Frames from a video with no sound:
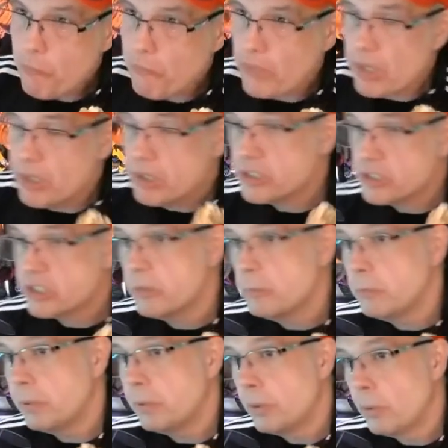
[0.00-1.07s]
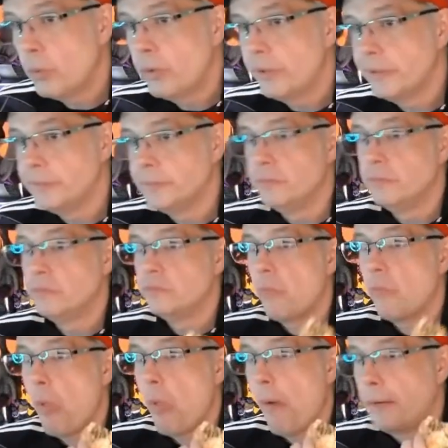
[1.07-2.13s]
It's important
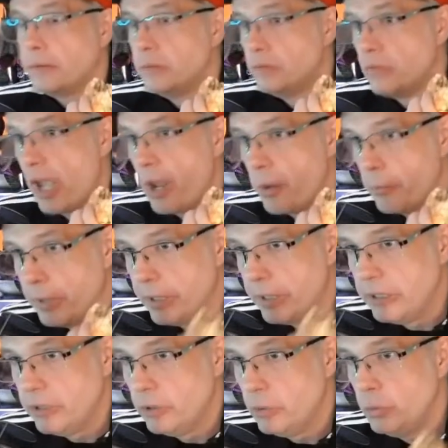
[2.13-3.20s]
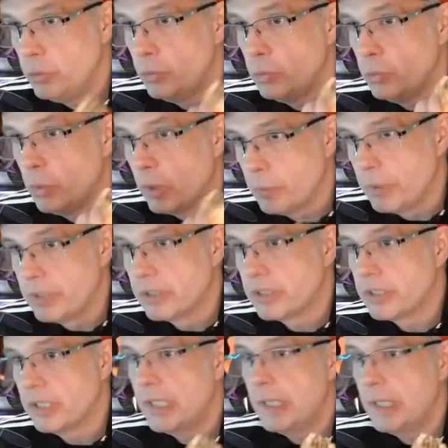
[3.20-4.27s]
that we do what we
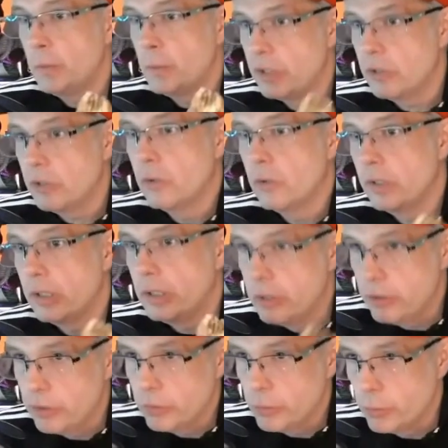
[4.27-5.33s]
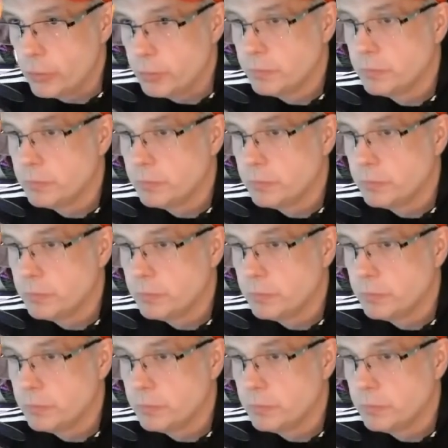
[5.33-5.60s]
say we're going to do.